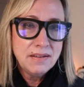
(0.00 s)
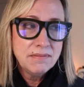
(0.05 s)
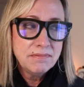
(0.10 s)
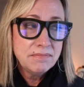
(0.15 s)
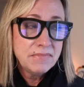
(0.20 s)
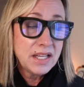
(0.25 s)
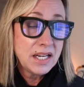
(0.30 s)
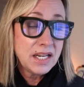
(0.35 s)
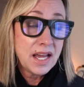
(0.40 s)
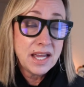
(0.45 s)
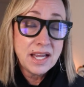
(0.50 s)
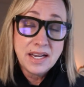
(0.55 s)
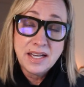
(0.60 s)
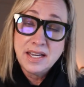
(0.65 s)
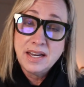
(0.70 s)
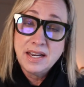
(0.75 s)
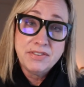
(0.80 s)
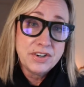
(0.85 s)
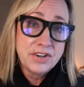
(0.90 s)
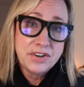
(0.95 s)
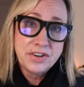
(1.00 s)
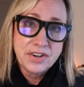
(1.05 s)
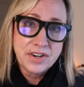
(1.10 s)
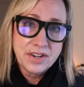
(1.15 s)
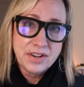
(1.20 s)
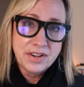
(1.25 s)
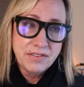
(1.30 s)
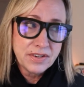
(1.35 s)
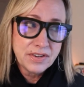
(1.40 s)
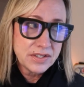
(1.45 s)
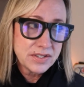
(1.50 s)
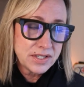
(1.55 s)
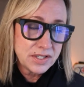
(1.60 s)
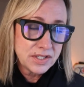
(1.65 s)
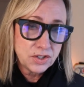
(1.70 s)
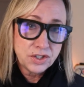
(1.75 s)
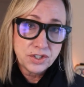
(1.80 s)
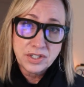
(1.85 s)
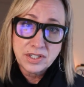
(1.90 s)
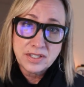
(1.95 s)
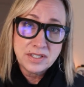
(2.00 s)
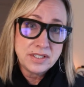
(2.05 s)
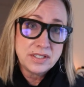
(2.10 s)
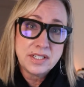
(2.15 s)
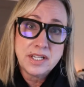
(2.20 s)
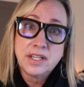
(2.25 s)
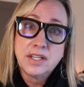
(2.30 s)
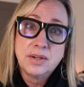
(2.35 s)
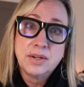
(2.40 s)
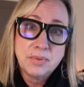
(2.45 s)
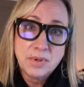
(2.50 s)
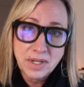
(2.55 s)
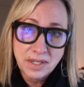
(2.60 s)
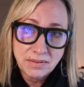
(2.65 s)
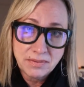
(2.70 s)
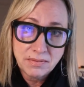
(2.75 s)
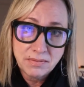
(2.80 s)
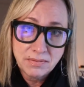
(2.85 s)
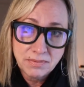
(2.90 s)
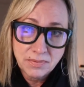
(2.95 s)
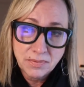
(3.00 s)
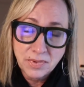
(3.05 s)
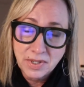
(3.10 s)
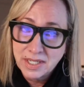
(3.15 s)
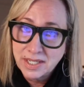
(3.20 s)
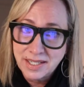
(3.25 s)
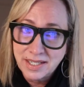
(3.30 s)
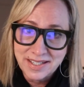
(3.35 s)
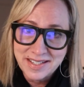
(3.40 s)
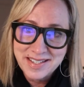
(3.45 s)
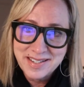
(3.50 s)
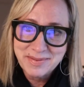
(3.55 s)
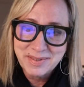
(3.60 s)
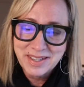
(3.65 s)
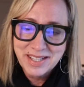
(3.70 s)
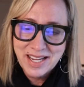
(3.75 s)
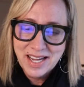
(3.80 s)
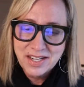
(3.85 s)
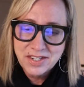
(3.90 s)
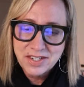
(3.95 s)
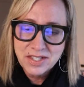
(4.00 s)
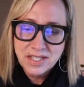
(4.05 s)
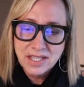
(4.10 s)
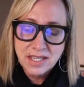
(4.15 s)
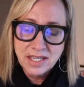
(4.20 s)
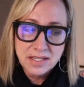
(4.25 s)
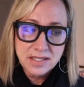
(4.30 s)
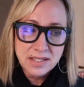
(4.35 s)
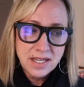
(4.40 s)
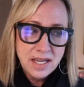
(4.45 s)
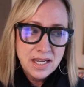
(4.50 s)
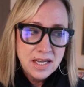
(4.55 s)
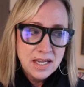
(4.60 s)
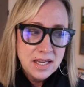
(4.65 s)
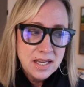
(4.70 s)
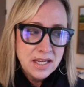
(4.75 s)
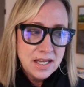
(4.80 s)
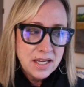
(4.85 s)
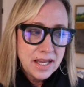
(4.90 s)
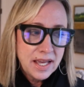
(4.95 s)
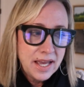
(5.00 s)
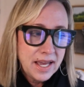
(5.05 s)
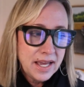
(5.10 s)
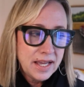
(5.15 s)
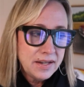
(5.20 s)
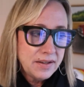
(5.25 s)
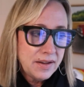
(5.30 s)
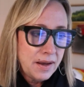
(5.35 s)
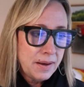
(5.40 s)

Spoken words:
that I had never heard of. I still couldn't tell you what it is, what the agency is. And